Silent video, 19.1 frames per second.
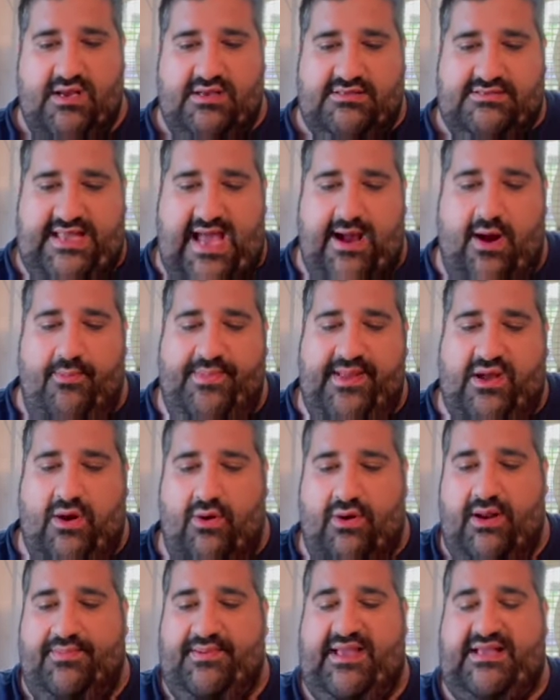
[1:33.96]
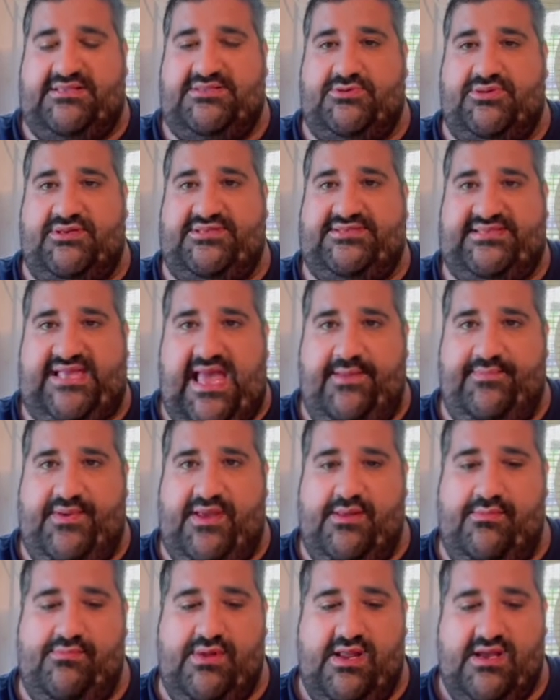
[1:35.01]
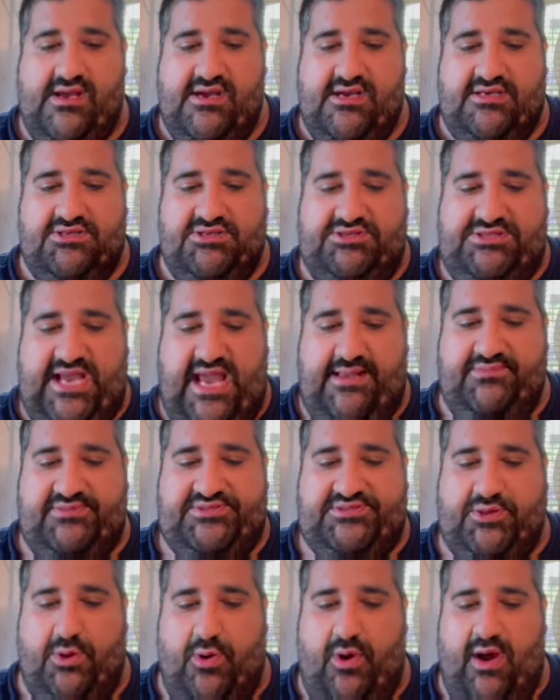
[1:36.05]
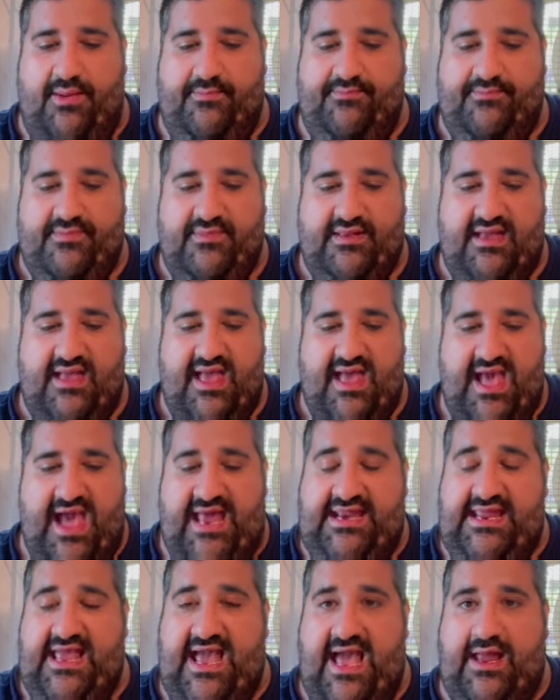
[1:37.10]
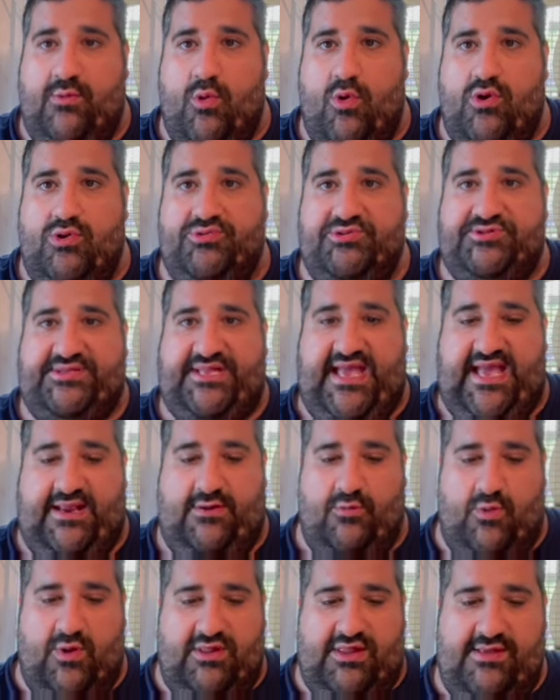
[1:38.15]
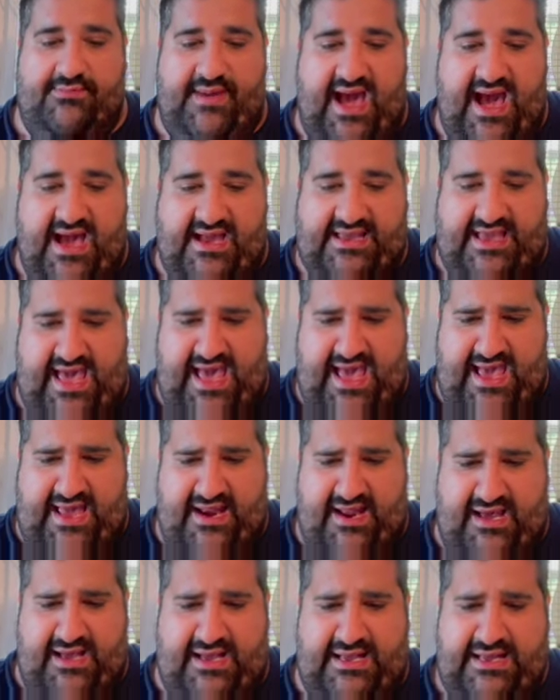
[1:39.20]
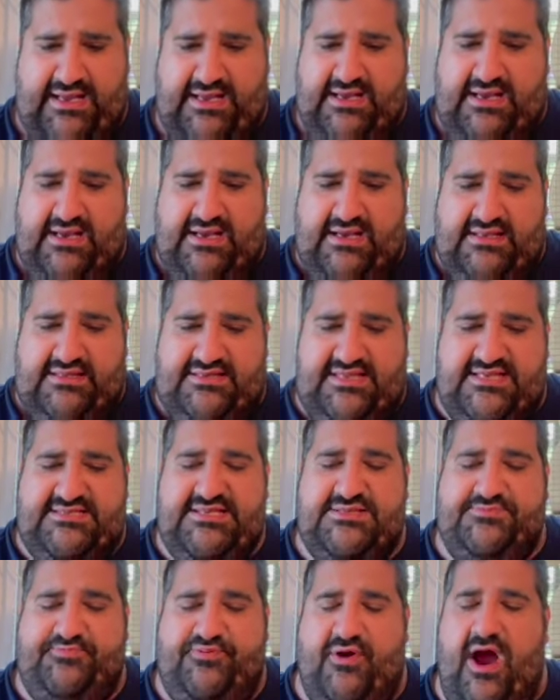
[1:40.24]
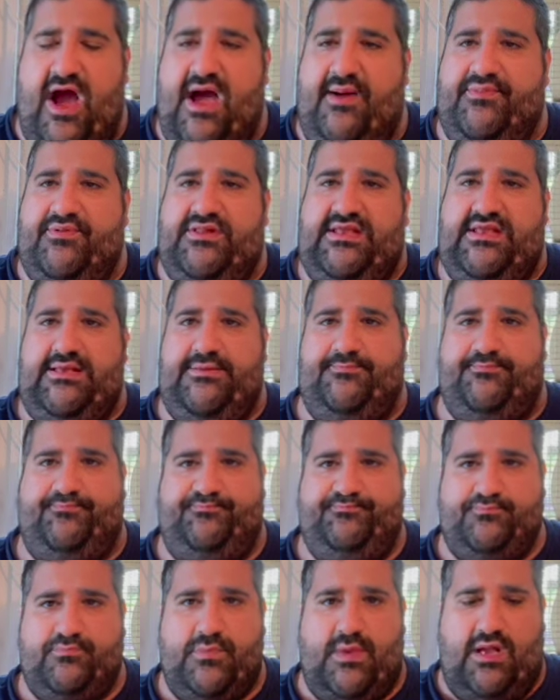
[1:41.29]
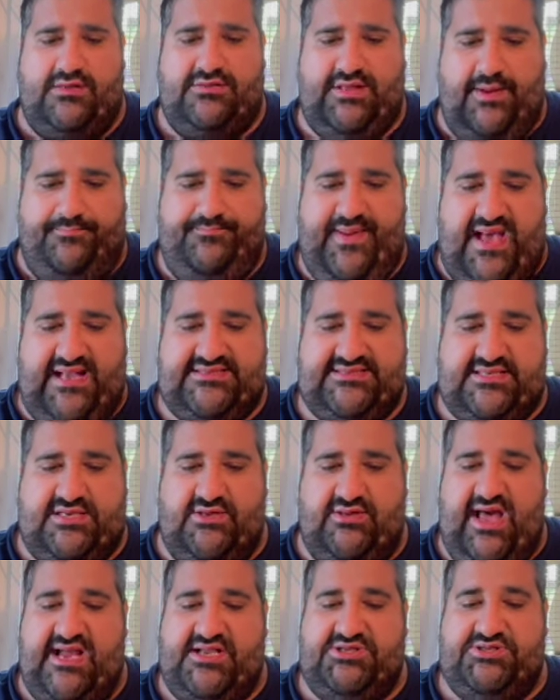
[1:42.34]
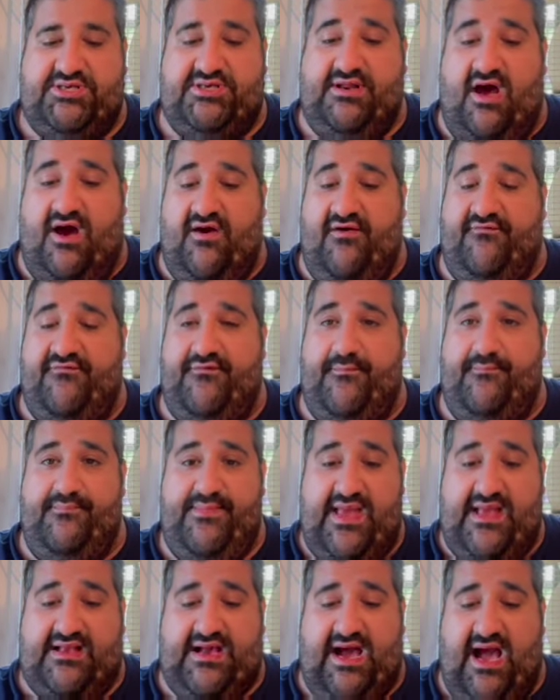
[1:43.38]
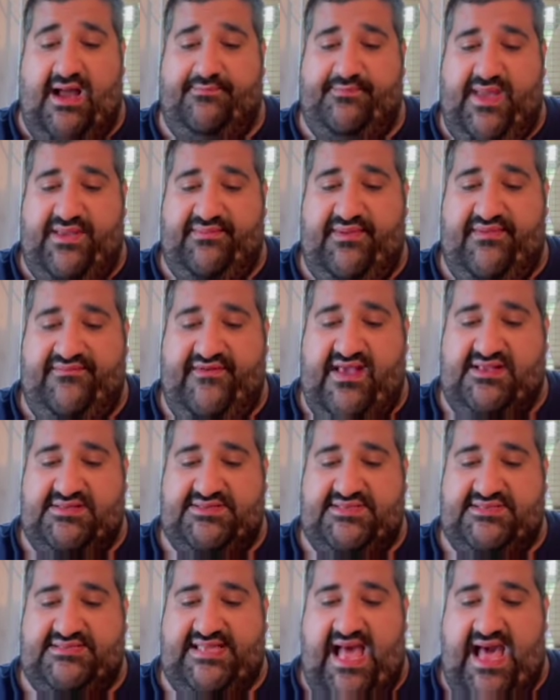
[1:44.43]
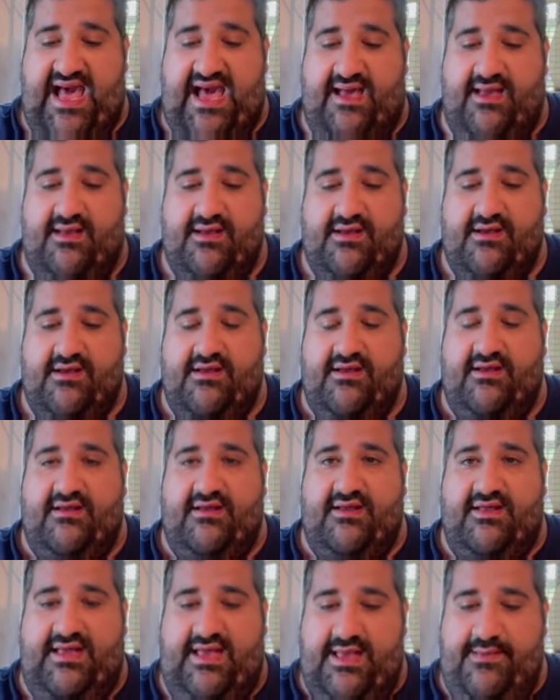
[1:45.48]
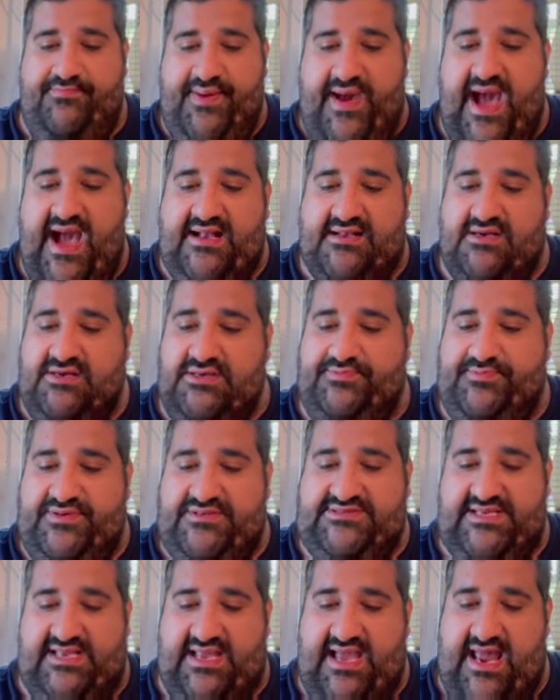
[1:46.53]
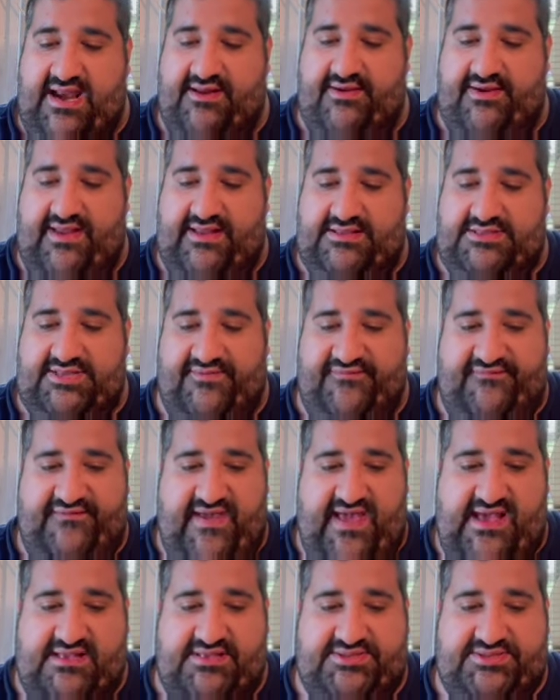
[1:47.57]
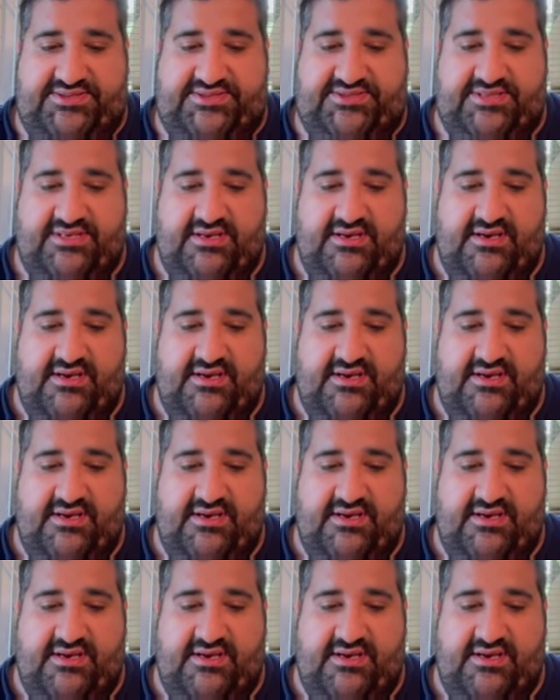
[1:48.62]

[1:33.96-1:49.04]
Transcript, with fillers: They're going to be going up against Chris Sabin, James Storm, Eddie Edwards, and Willie Mack. And uh, this is probably the best collection of mid-card babyfaces that Impact could put together to face